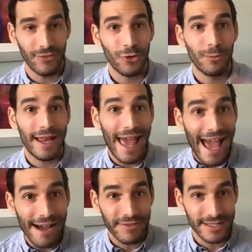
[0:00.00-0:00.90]
So about
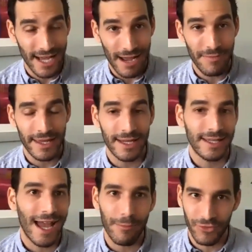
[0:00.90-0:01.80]
half the time they get
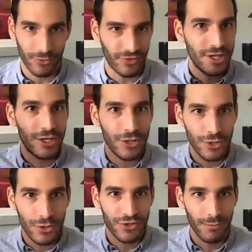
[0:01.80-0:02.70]
kept. So it's a
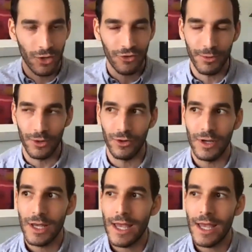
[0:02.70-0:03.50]
huge multiple.